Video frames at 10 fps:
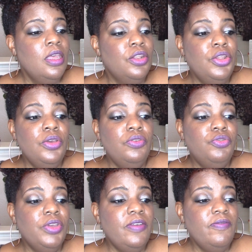new
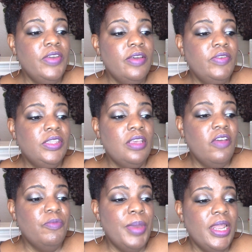Dream Velvet
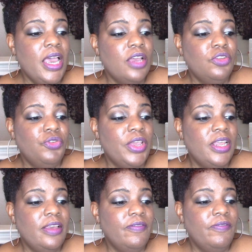Soft Matte
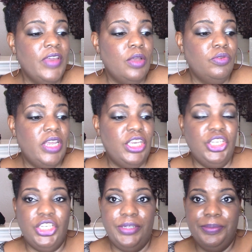Hydrating
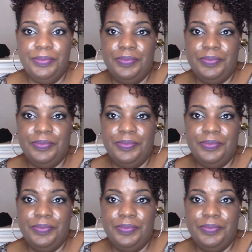Foundation.